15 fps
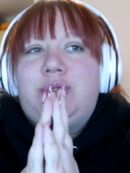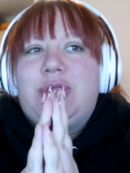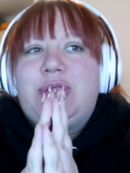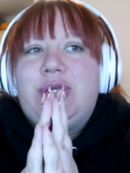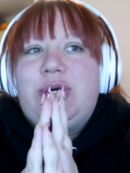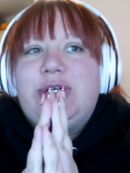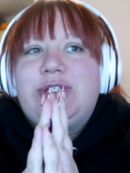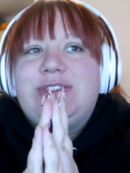
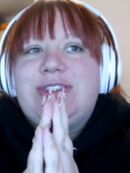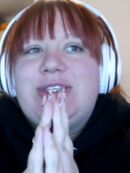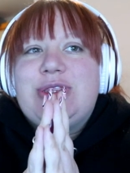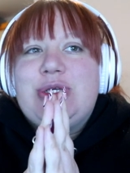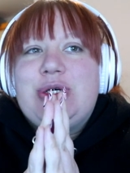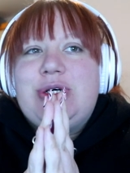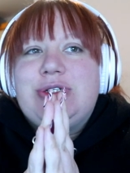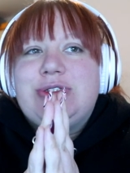thoughts,
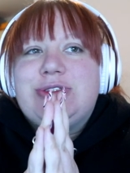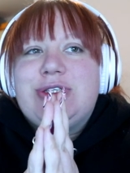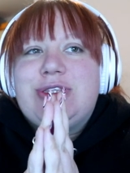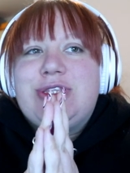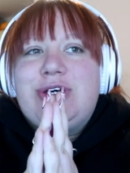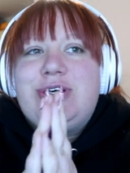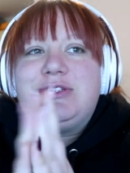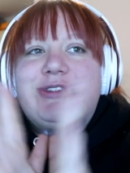thoughts,
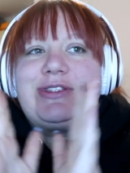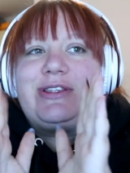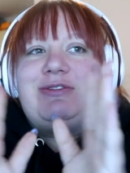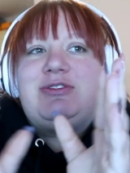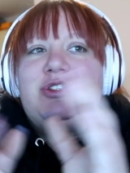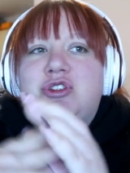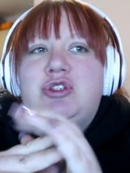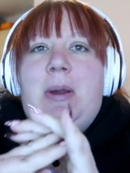thoughts.
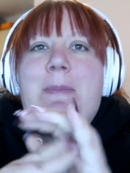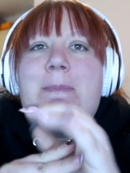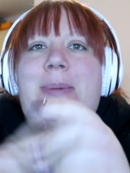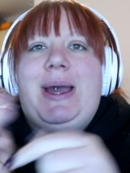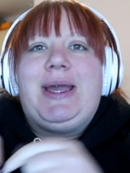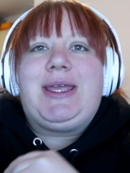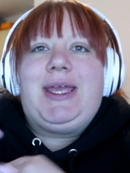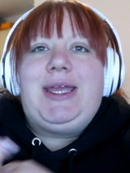They've just gone
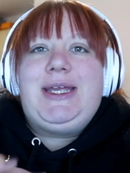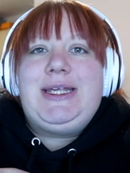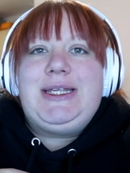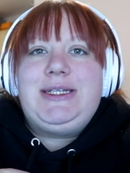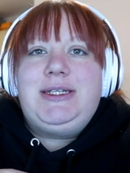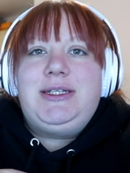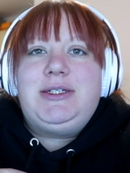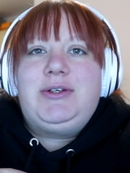back
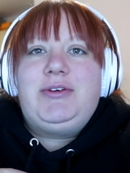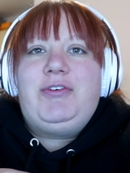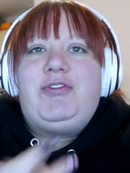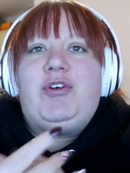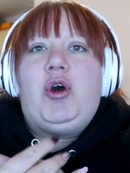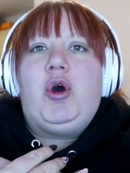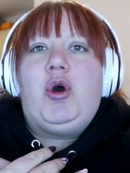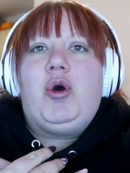in
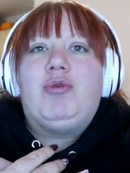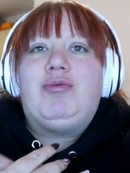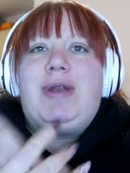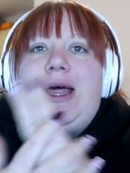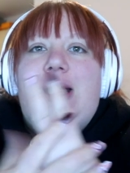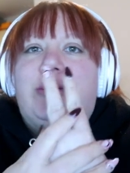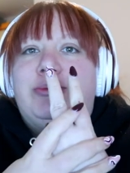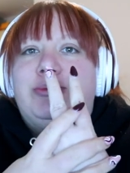for
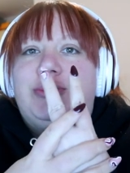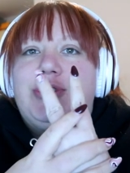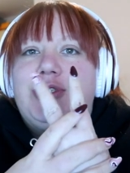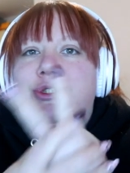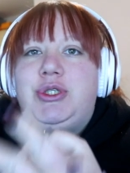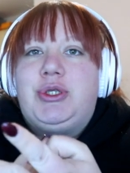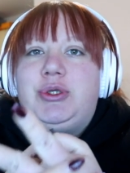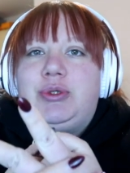round
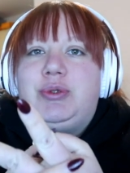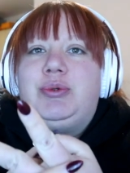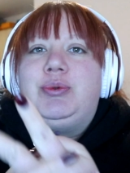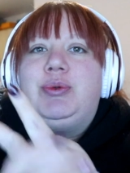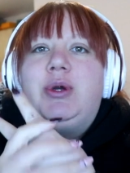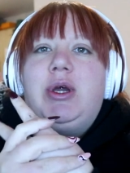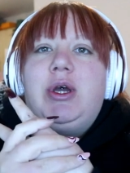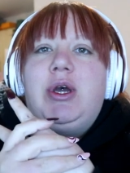
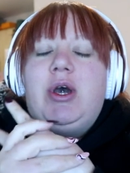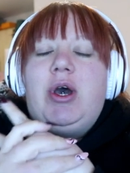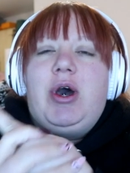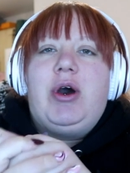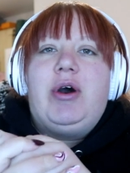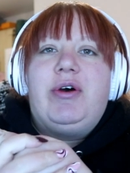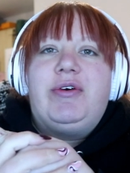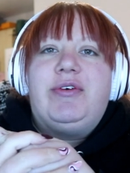two
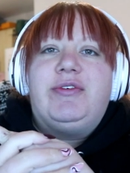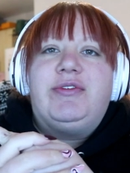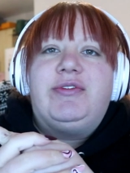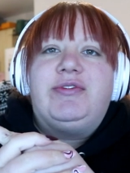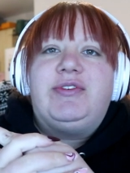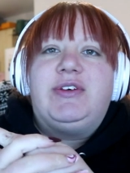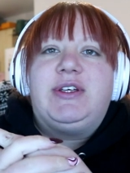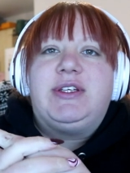
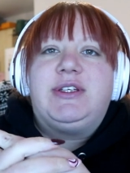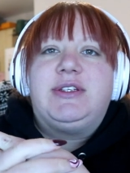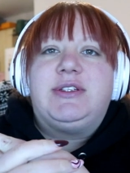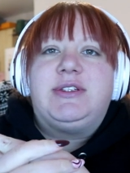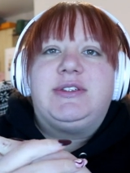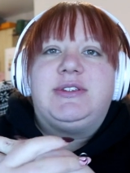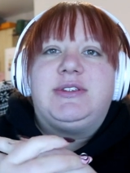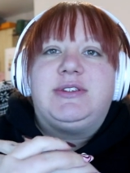of
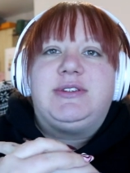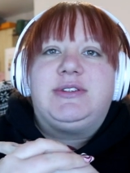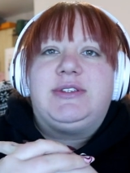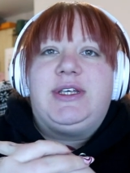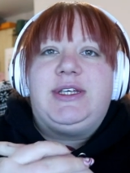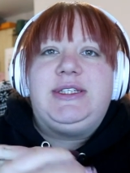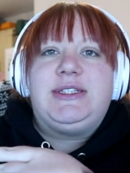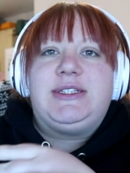
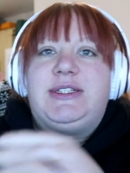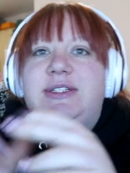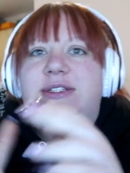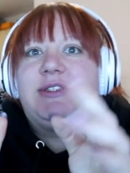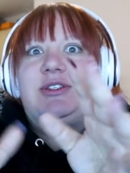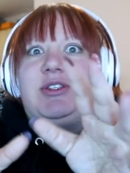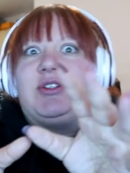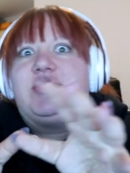
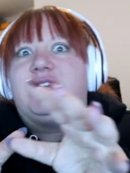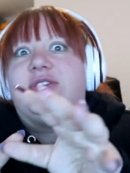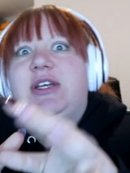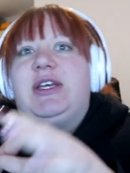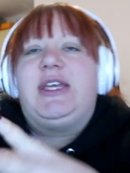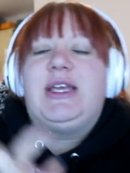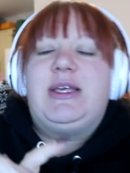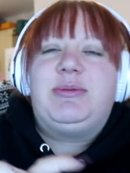like the
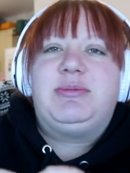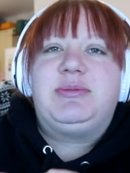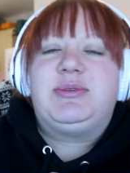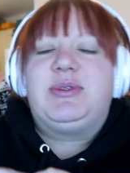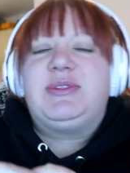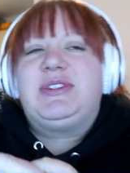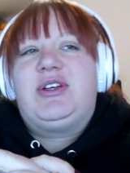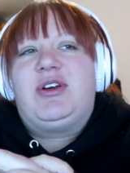Hunger Games,
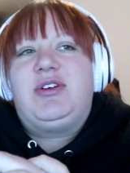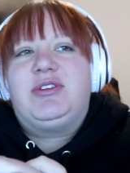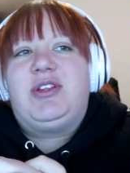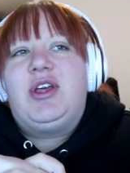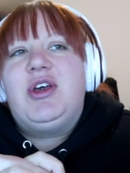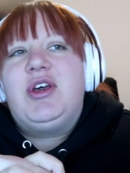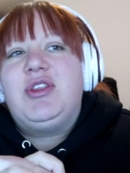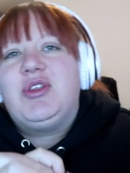what's it called?
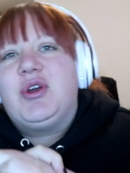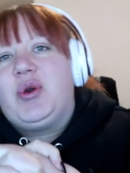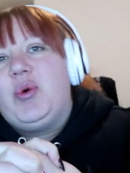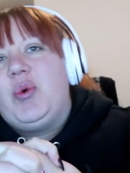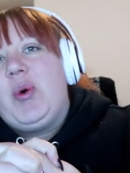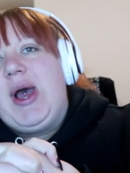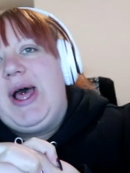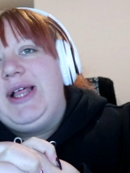The
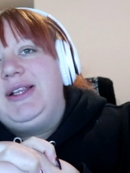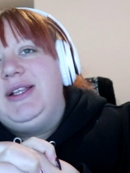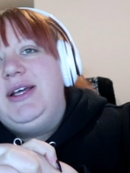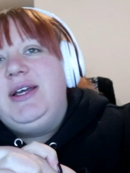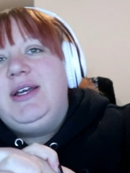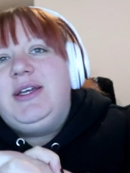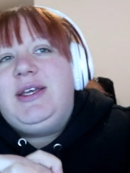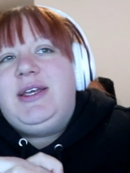Quell
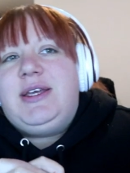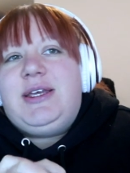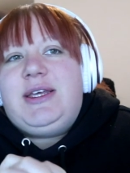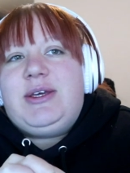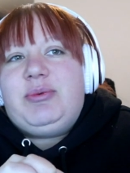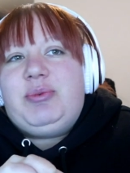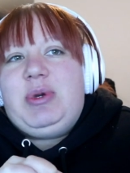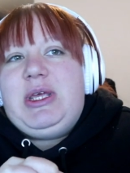
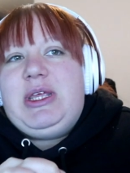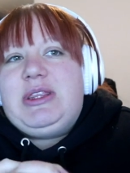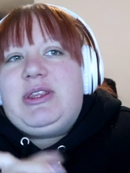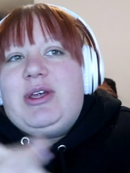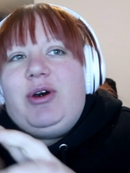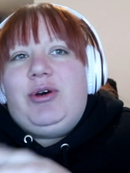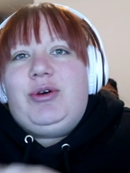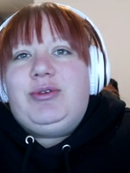with
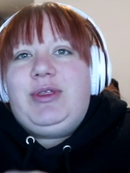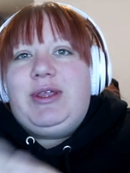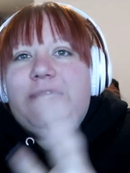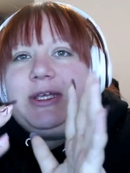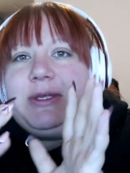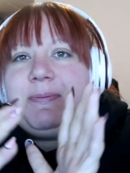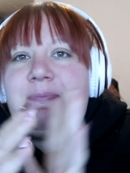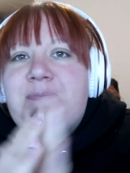all
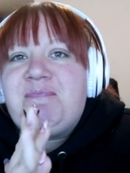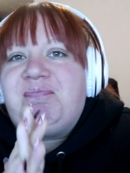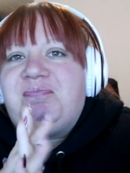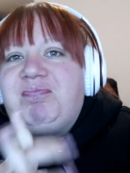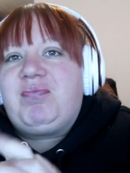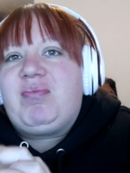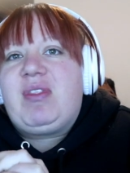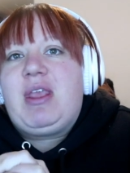the
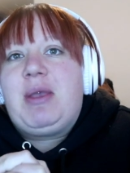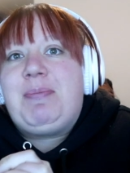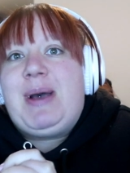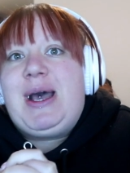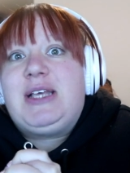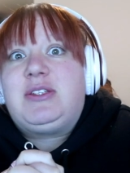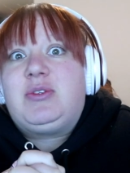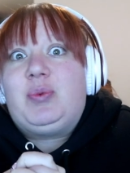
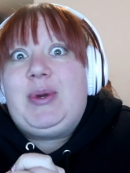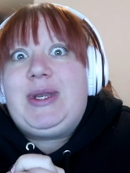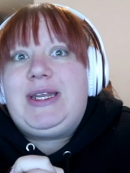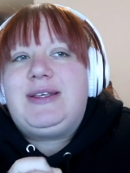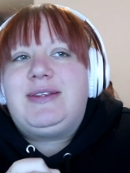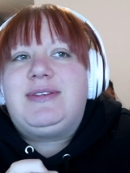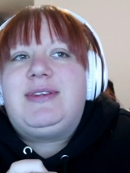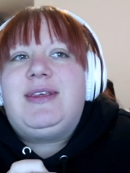past
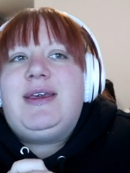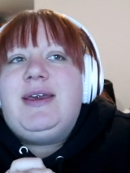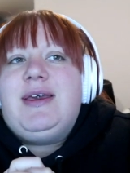winners.